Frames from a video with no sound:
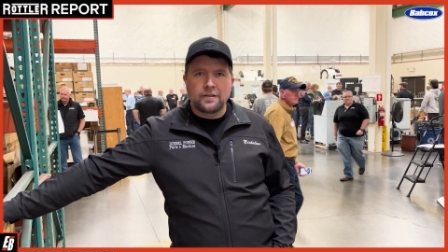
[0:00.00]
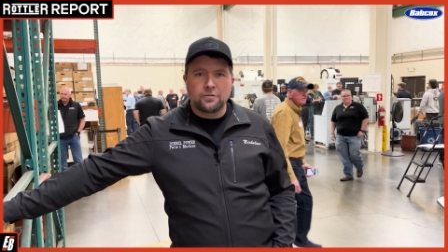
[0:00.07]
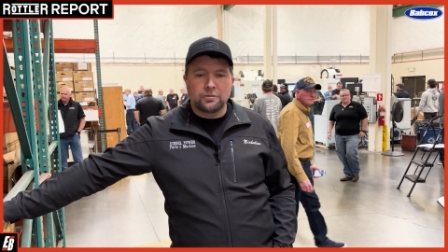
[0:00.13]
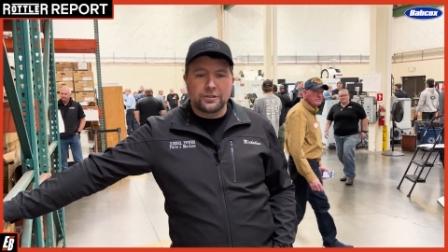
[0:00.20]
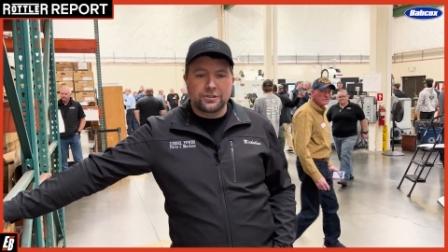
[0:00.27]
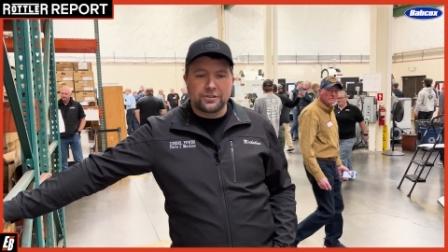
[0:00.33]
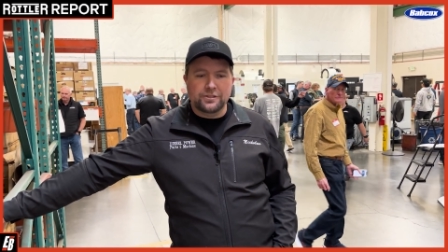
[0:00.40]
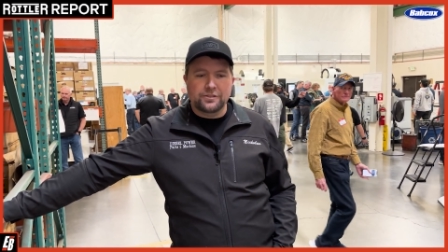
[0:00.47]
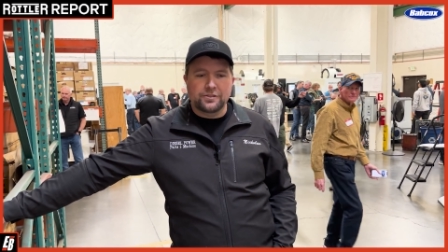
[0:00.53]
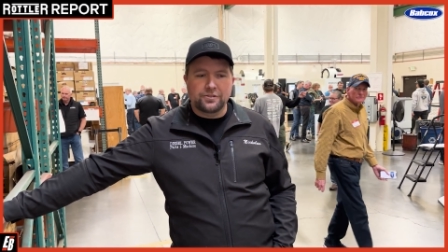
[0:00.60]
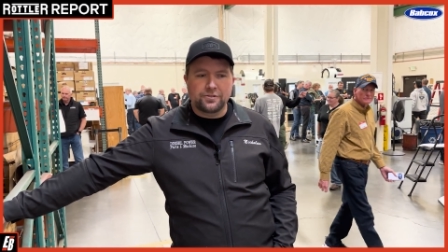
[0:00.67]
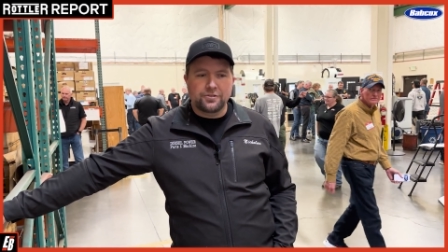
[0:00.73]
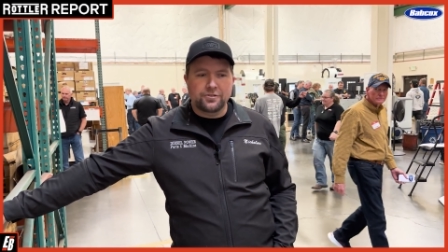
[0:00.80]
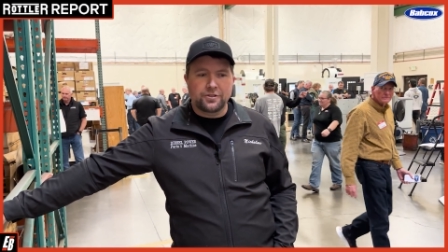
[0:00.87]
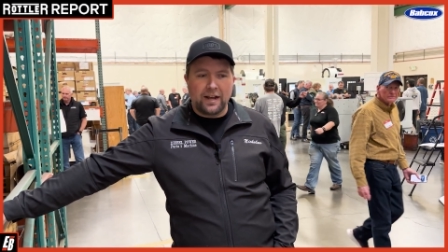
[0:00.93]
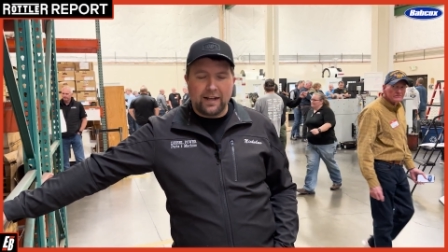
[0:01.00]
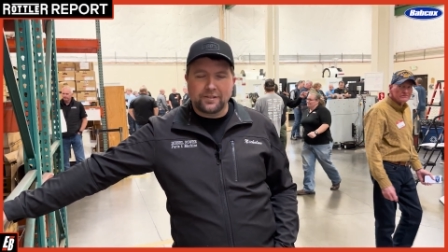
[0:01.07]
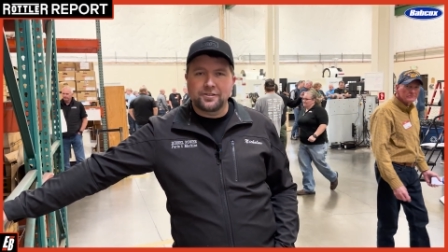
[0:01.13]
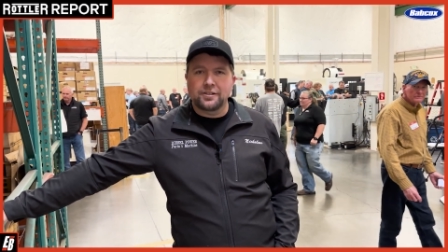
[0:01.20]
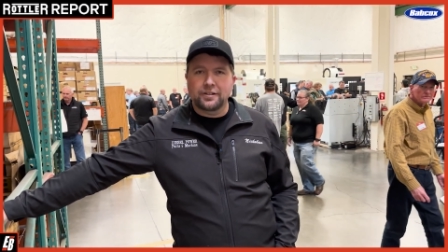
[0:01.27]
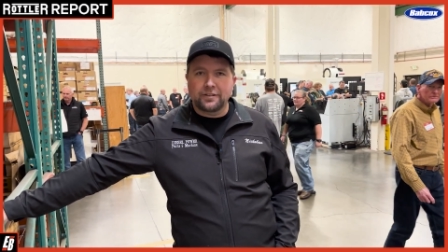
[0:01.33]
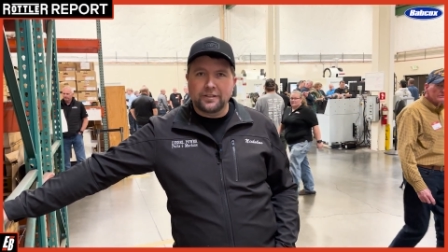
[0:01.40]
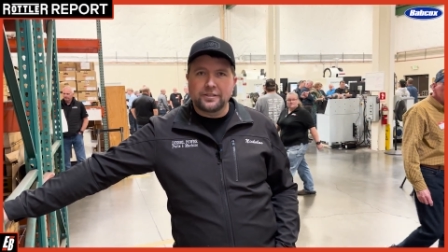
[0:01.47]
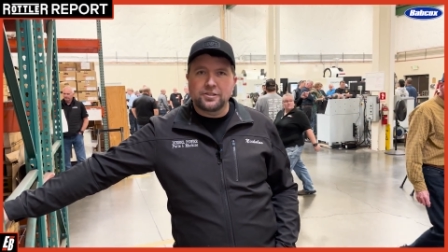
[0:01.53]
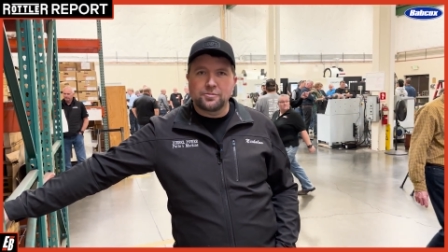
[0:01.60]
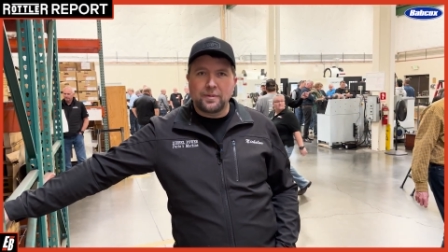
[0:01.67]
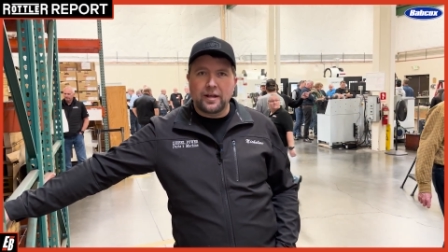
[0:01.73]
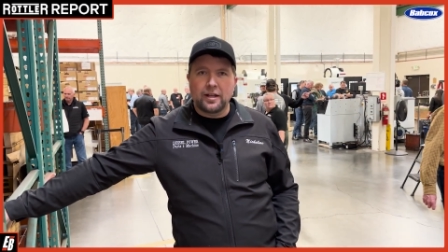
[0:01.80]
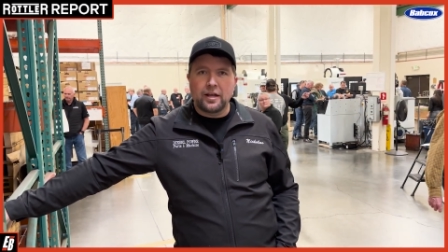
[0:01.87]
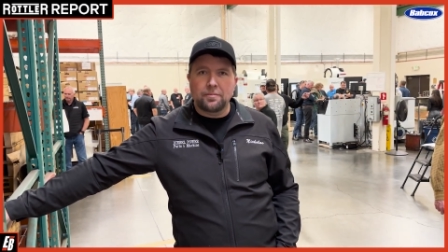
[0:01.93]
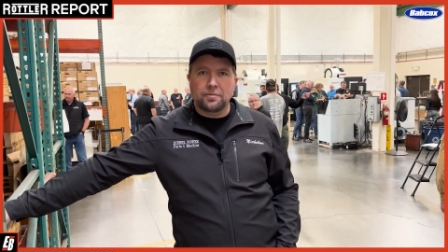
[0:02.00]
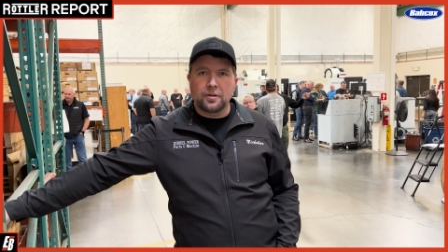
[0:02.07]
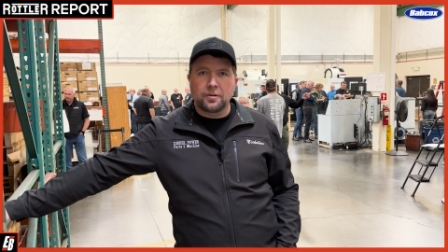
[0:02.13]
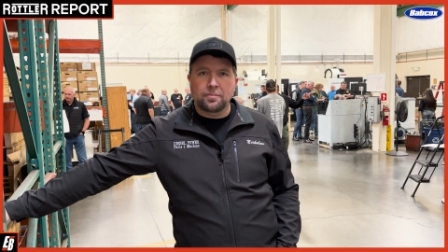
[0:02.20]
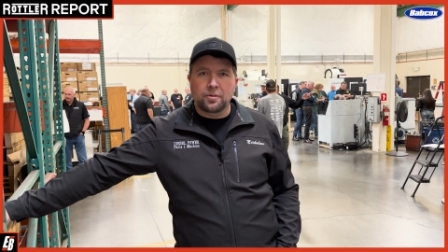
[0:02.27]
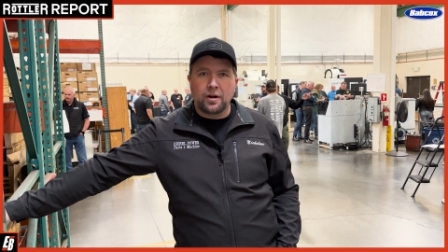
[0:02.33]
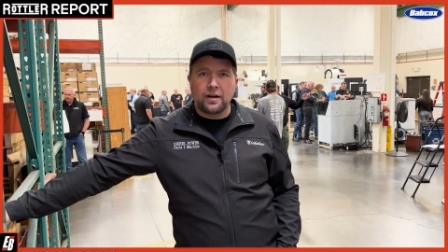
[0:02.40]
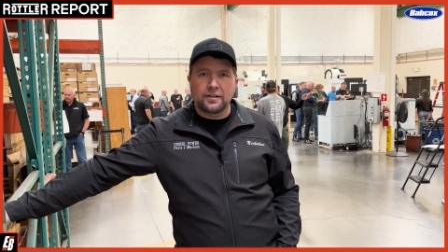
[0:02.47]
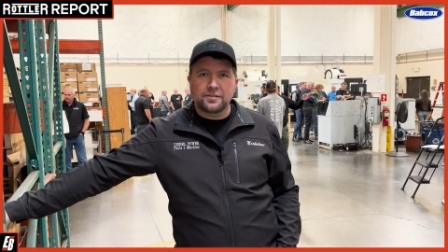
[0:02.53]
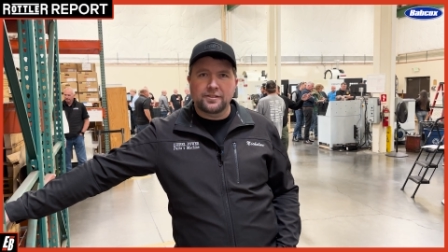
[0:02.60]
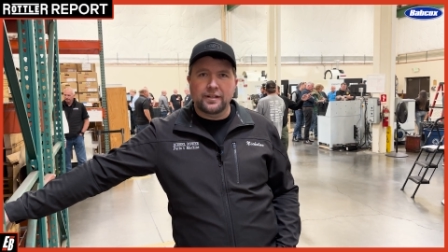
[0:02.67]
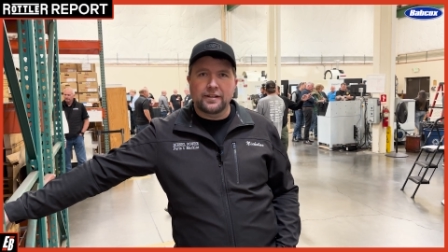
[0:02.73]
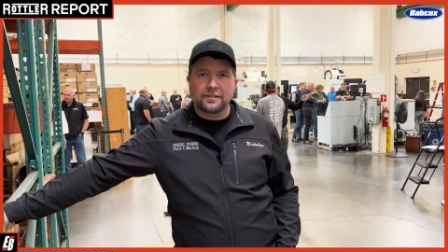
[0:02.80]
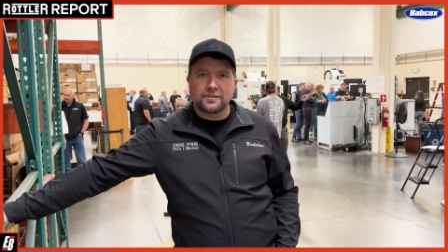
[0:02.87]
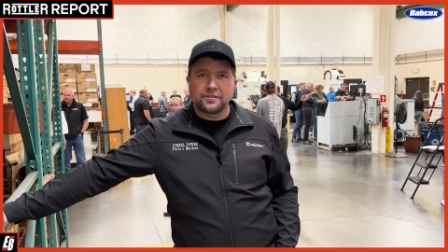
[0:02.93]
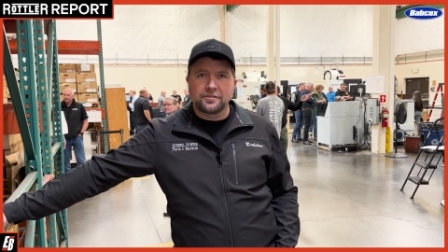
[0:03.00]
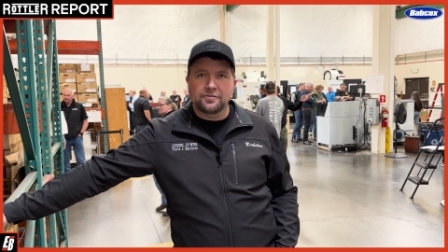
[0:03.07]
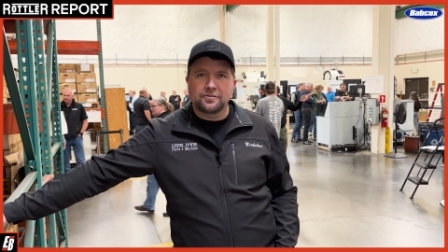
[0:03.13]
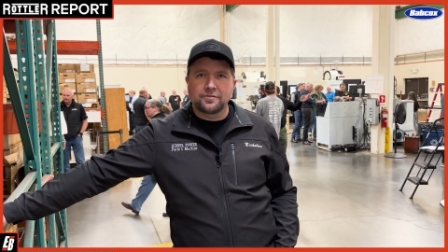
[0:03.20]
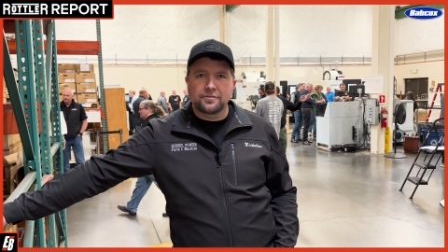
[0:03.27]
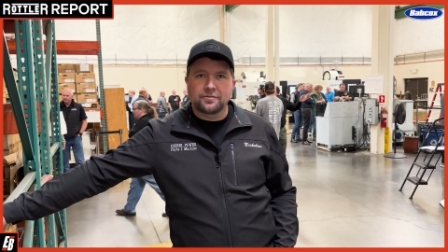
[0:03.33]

which has drastically sped up the process of